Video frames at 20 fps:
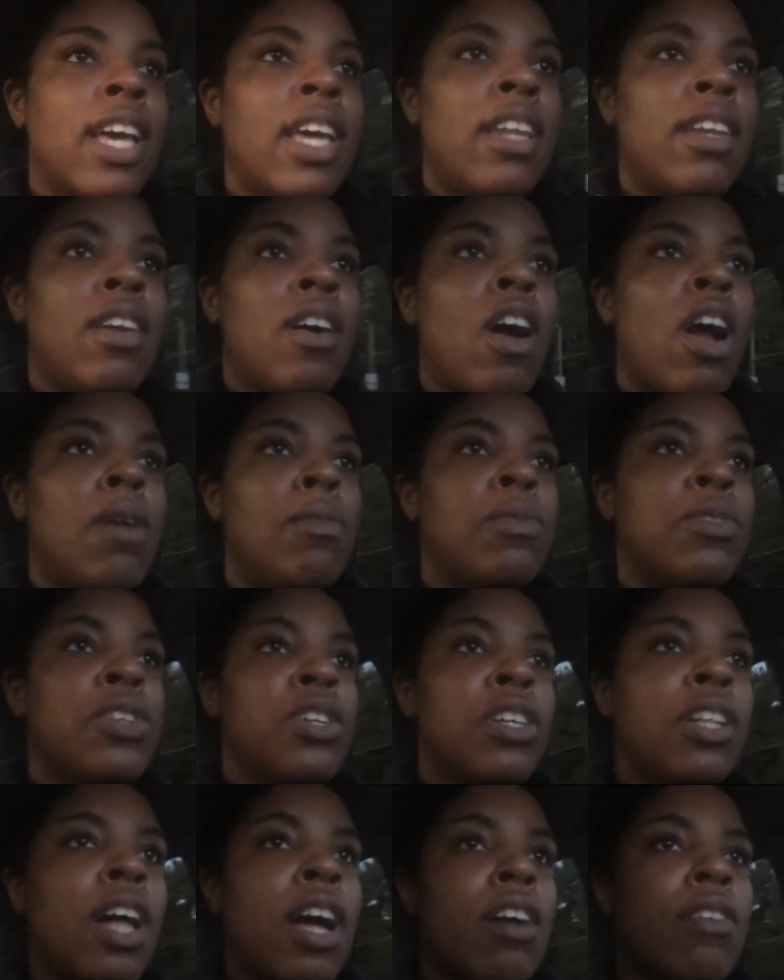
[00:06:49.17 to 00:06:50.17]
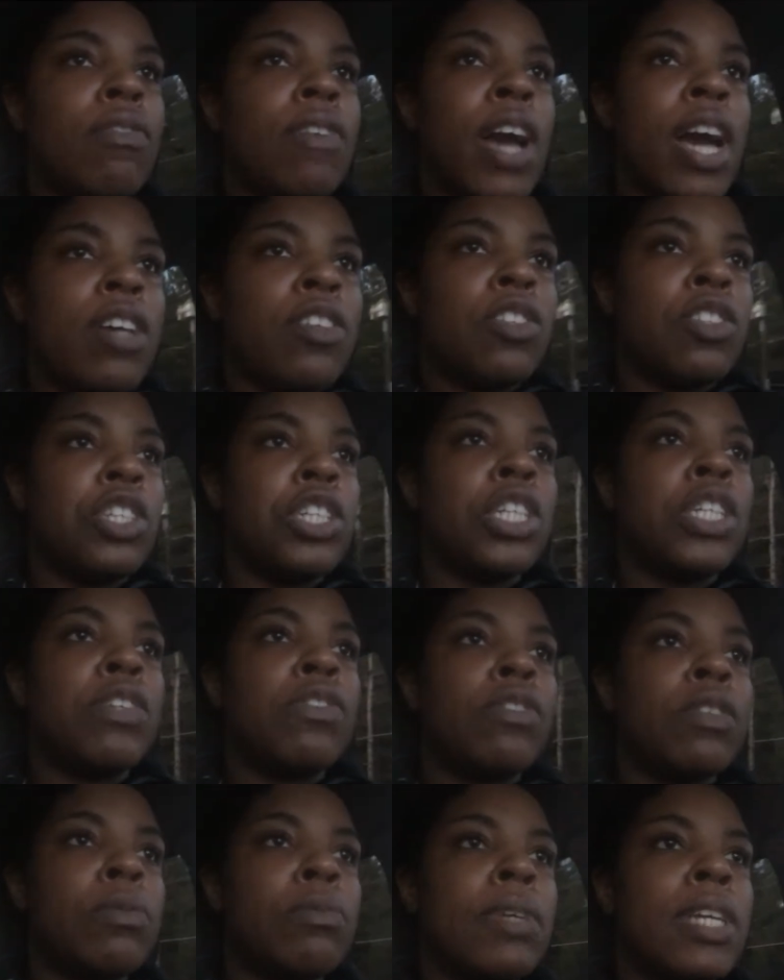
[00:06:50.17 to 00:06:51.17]
and arms are a lot faster
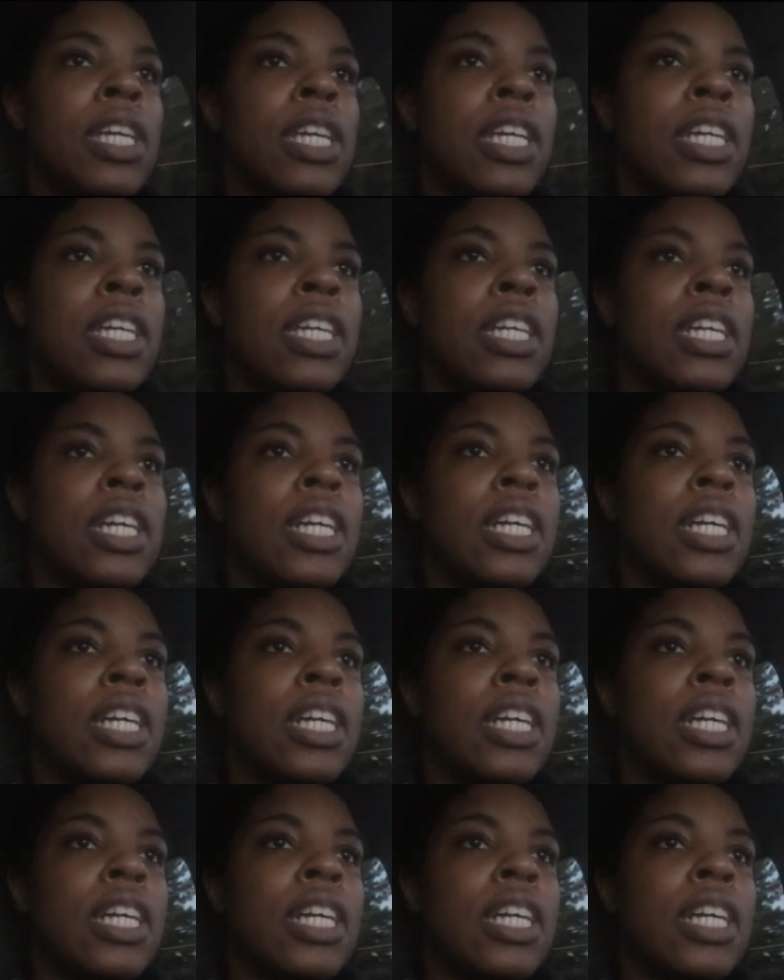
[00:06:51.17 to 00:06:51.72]
for me,